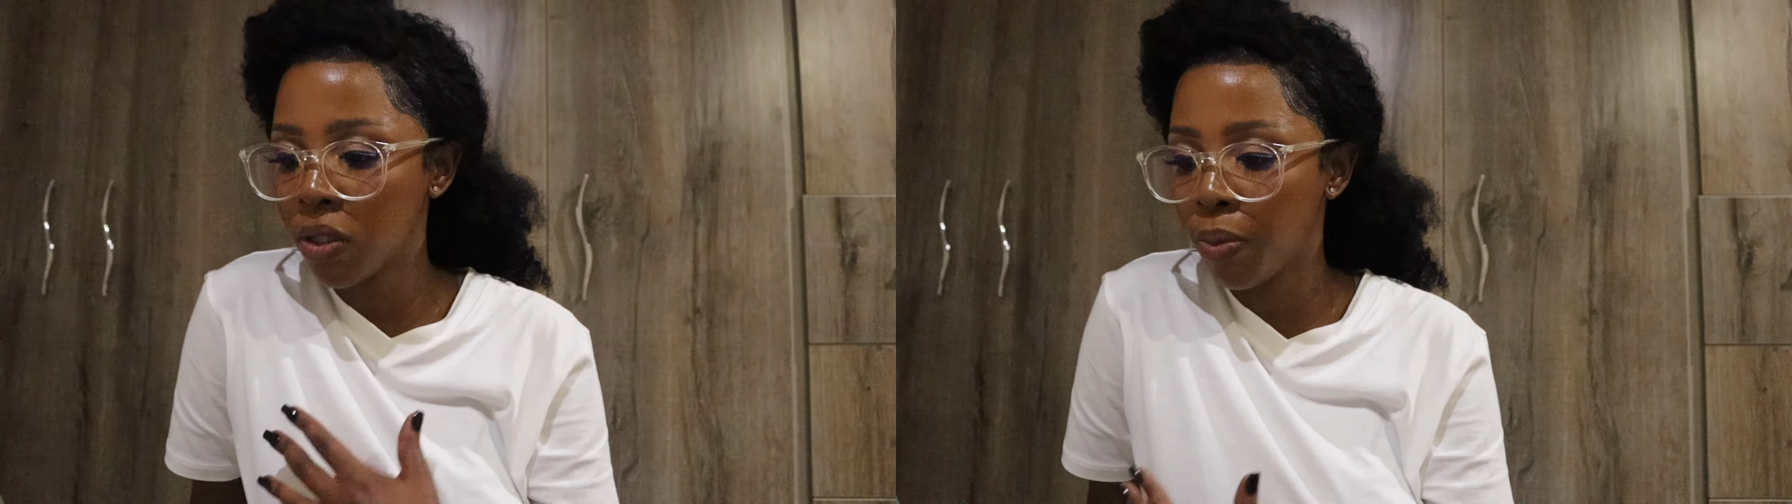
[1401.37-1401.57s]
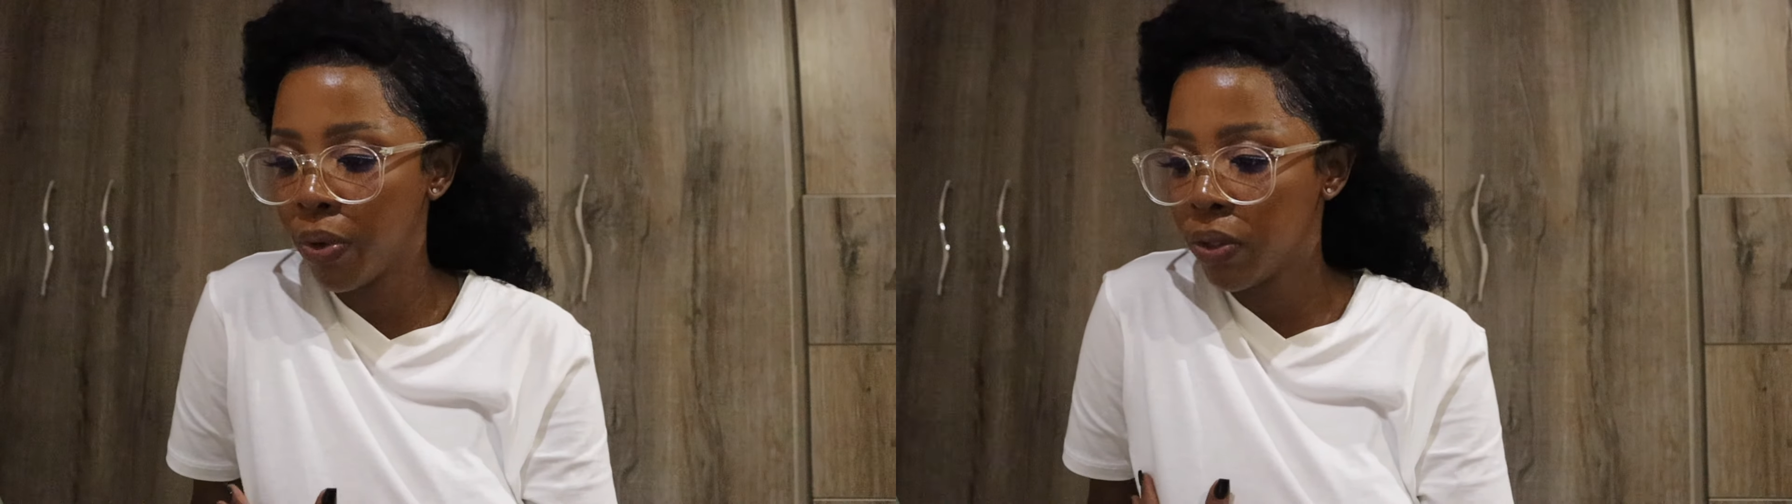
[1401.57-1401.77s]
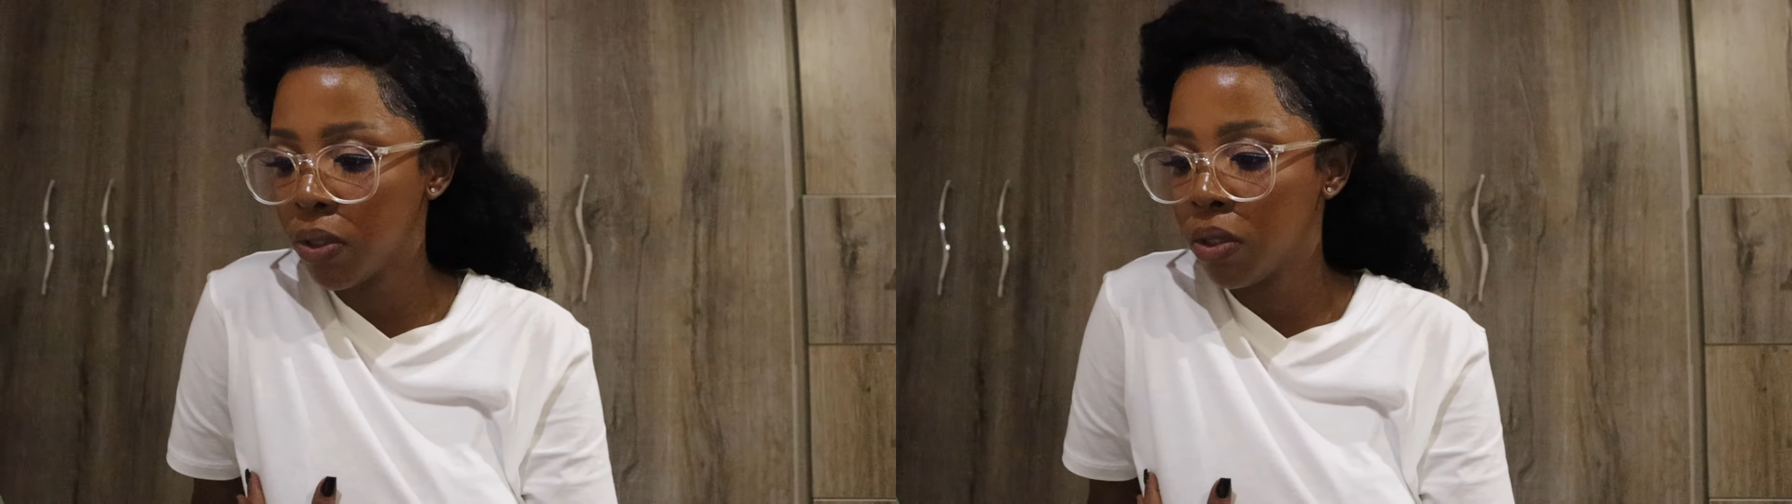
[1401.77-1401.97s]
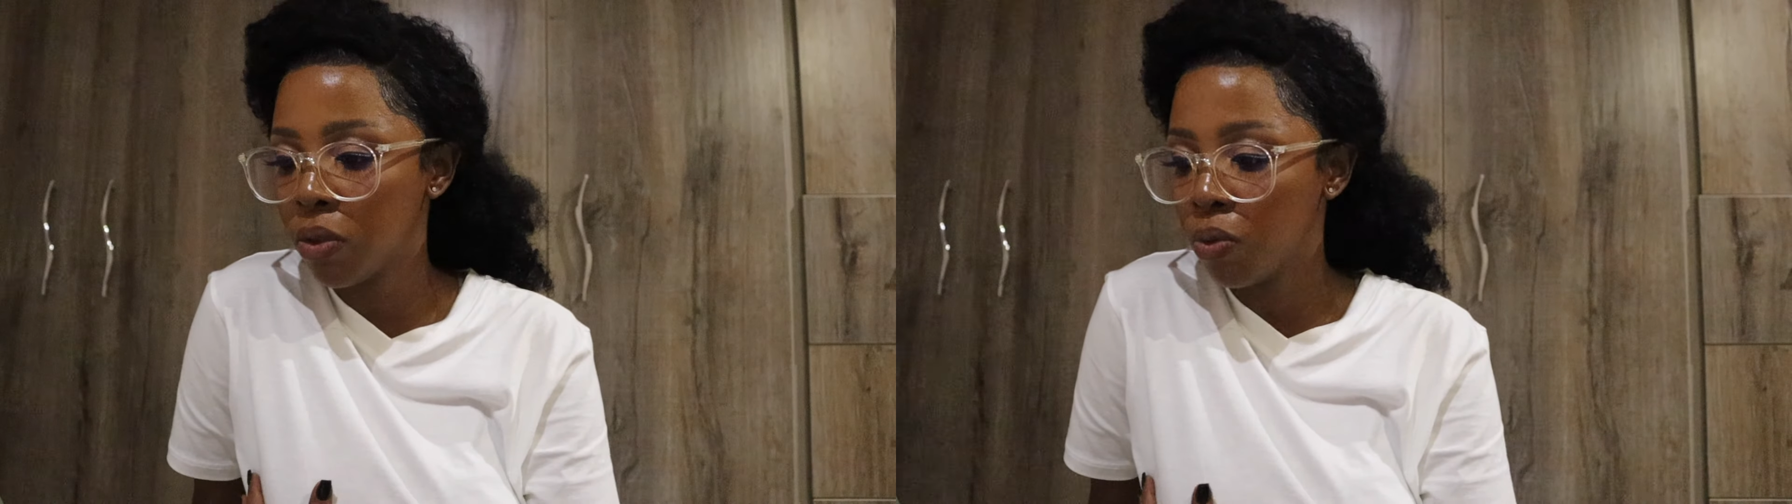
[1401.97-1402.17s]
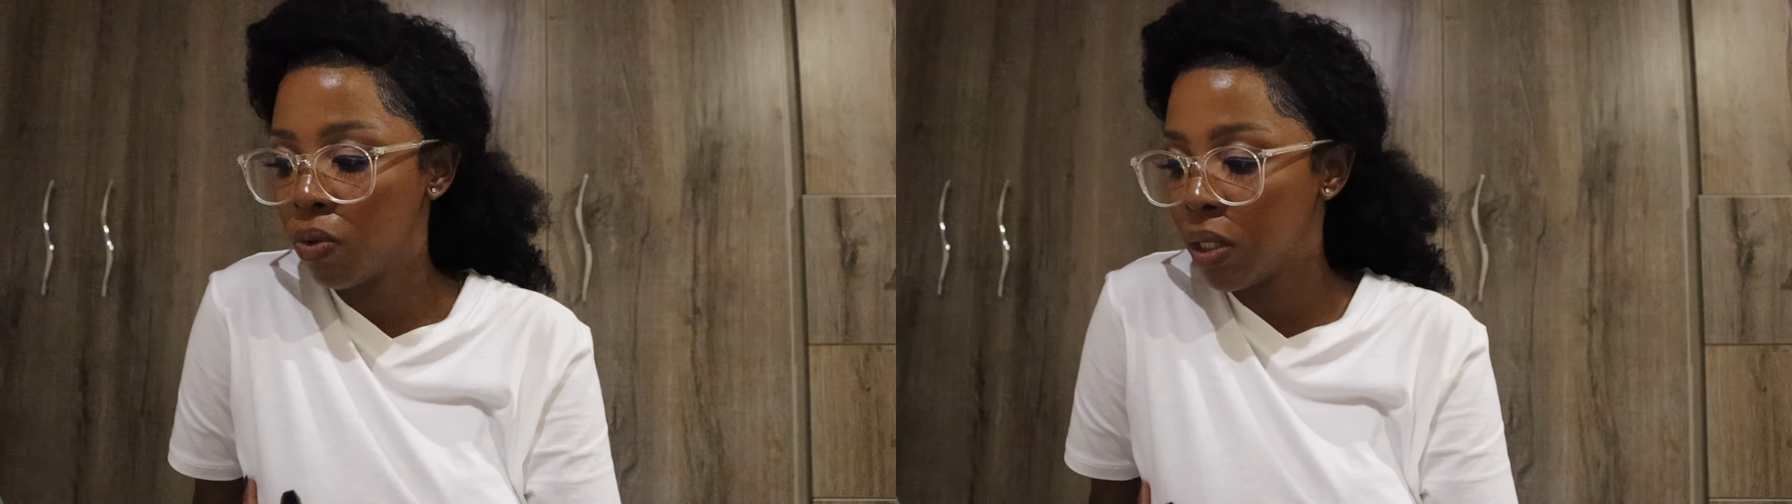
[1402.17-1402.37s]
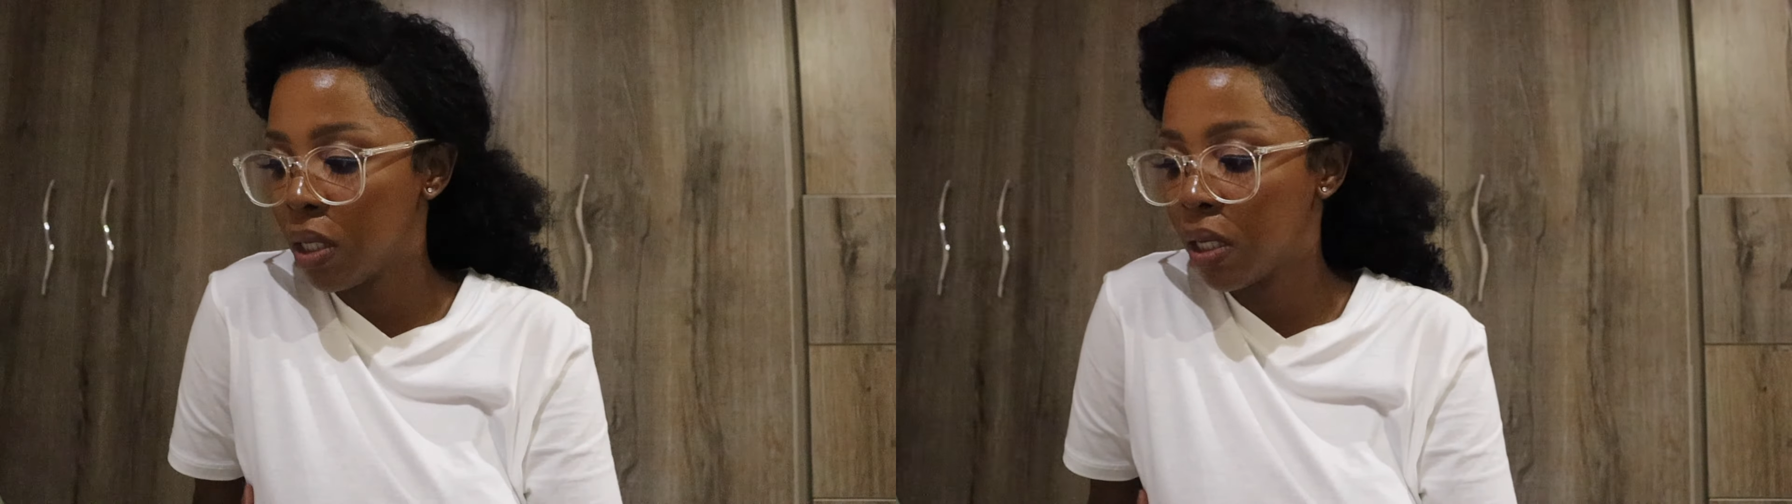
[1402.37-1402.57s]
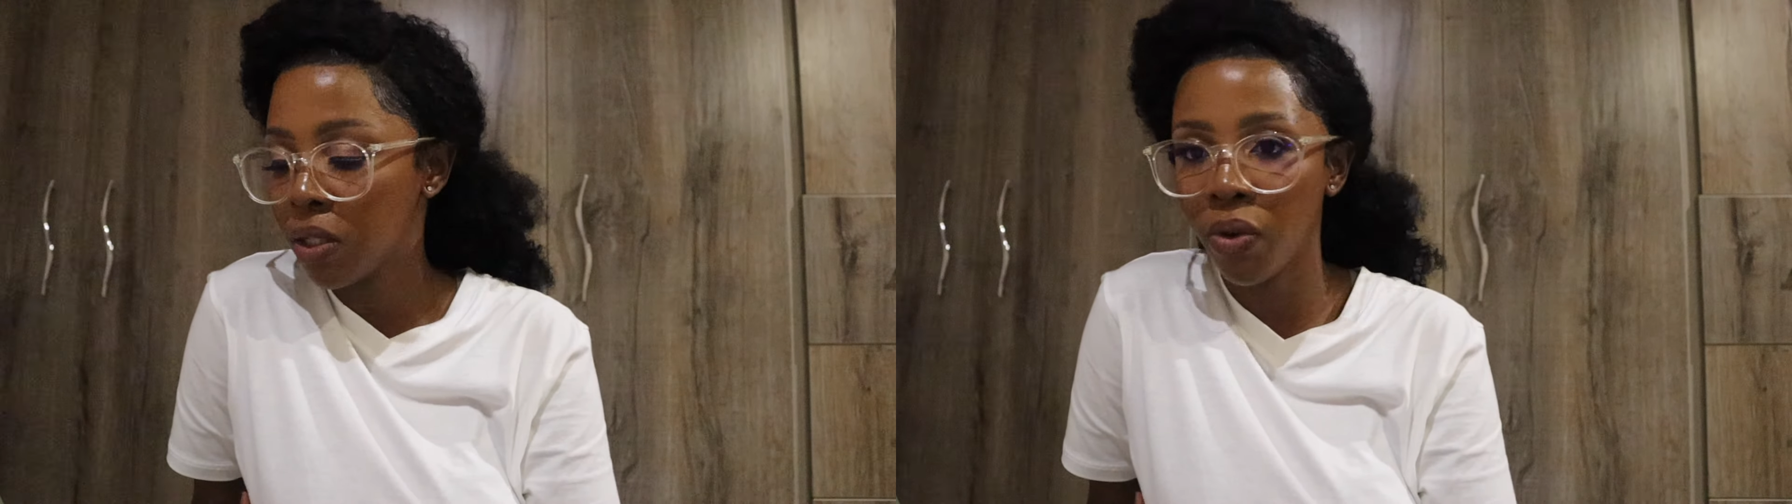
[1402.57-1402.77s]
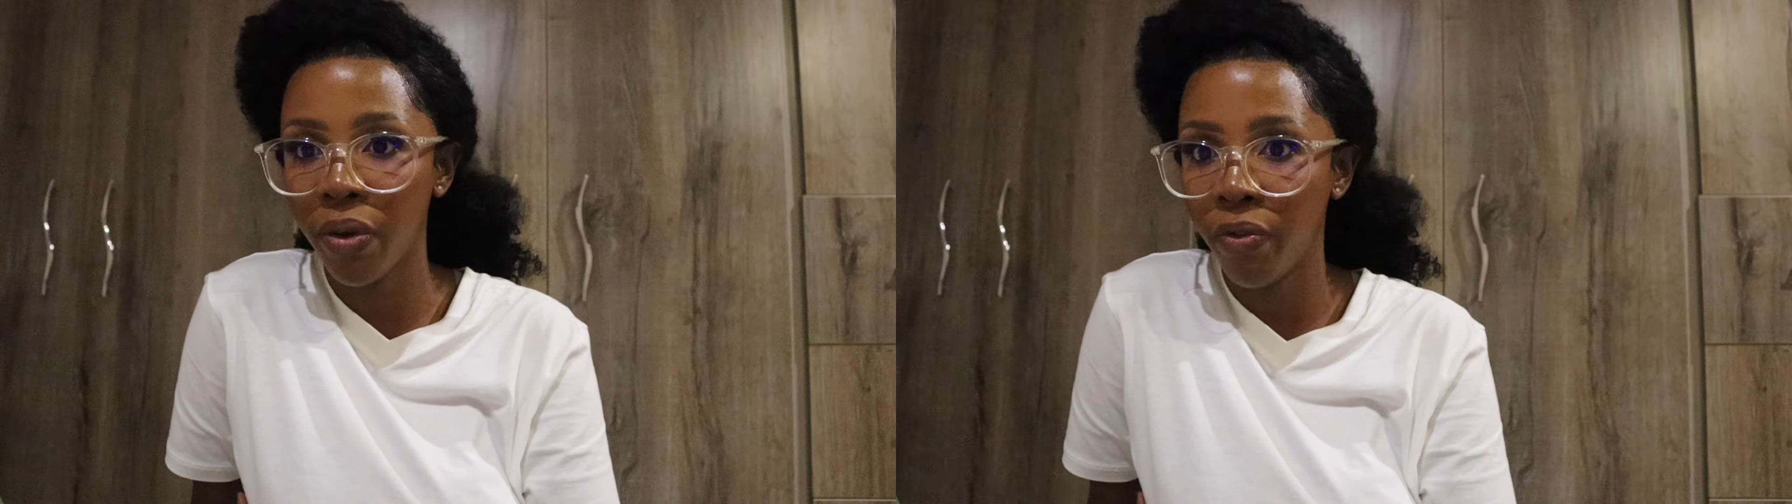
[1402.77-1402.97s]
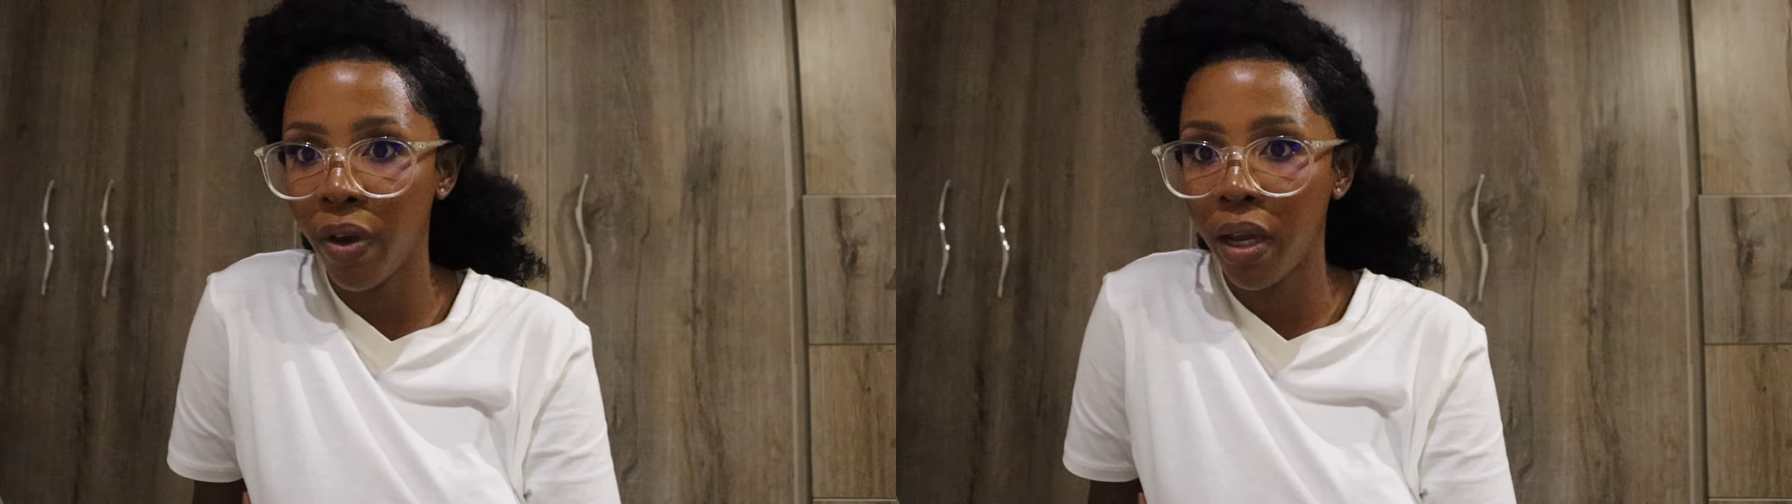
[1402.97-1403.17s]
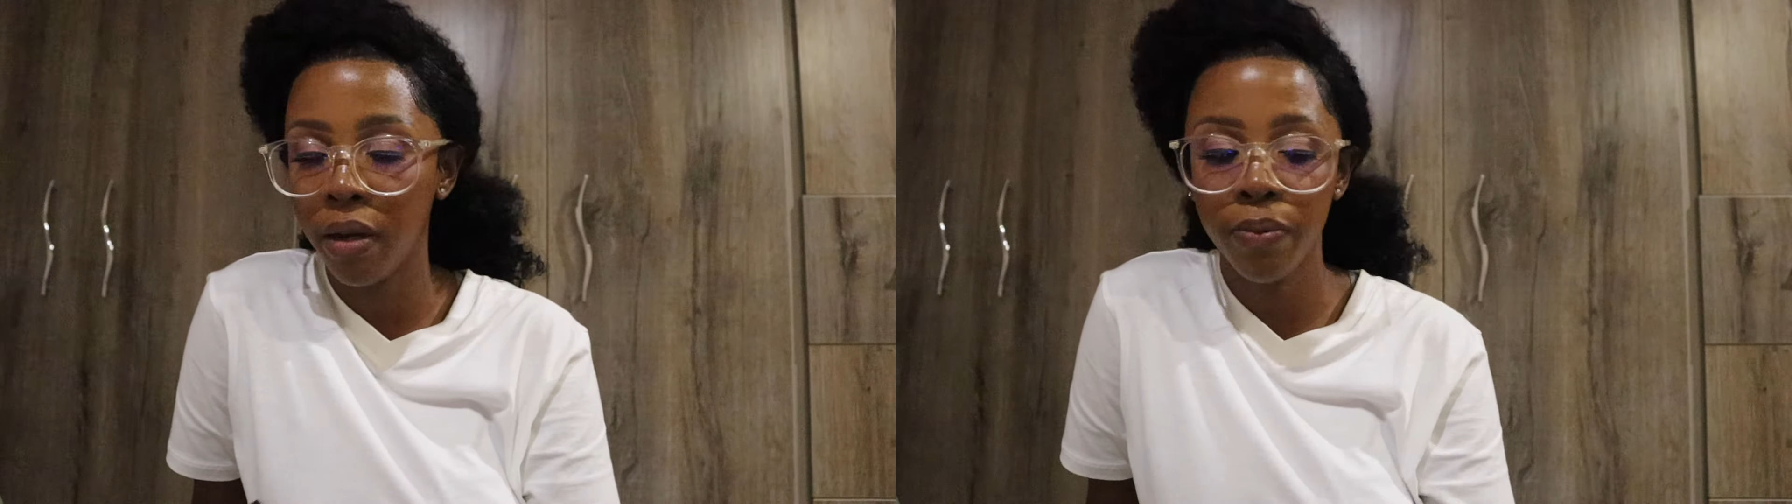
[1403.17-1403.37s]
the person who would see it's not in
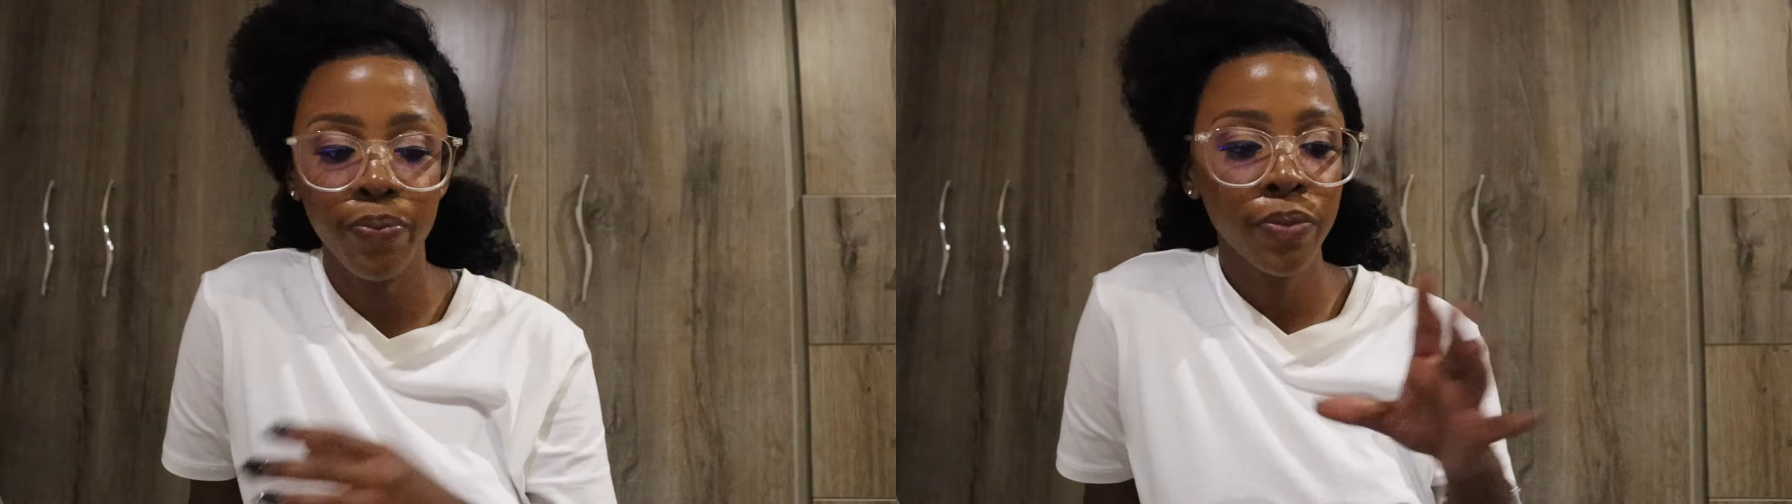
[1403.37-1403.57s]
vain.